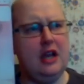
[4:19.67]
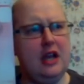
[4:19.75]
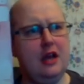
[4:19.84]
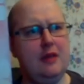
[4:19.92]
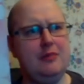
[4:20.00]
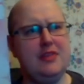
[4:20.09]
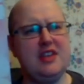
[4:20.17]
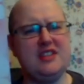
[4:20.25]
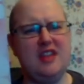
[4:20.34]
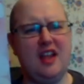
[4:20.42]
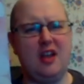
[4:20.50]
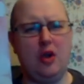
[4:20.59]
Um, there's
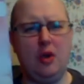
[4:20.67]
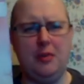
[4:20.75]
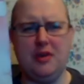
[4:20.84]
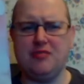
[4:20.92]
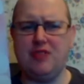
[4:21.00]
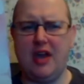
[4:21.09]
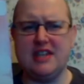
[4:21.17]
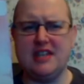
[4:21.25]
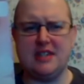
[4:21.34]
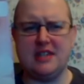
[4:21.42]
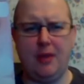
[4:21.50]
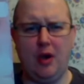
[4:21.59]
like a couple of writers
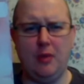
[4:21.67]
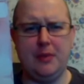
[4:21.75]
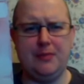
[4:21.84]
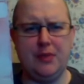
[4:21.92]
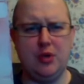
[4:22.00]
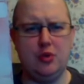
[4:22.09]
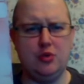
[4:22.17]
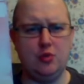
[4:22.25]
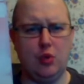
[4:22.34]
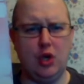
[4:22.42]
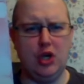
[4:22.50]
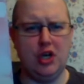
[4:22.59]
at the moment whose
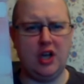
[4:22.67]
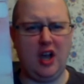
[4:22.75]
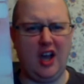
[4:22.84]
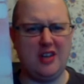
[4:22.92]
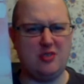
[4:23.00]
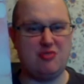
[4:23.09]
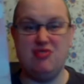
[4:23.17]
work I just